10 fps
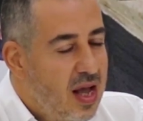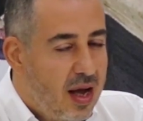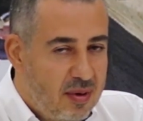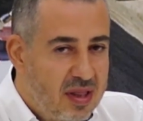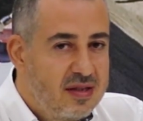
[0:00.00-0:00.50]

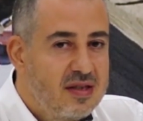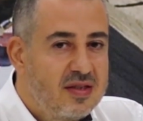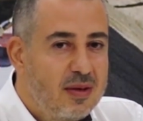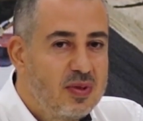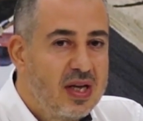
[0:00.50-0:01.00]
This is
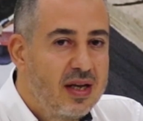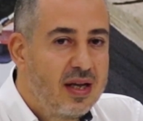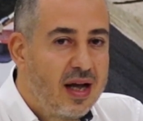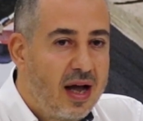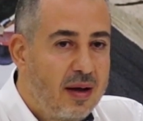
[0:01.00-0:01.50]

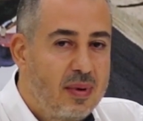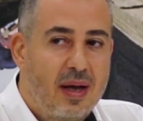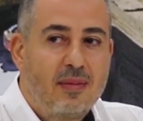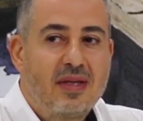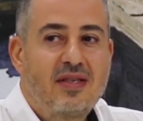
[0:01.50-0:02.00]
something,
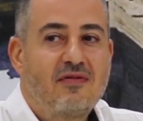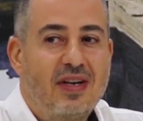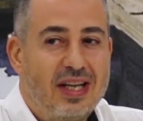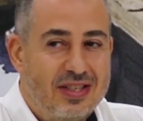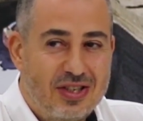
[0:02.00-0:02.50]
I'm a
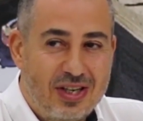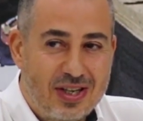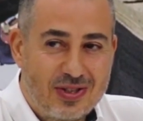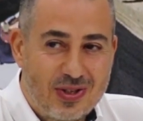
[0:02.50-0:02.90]
civil engineer,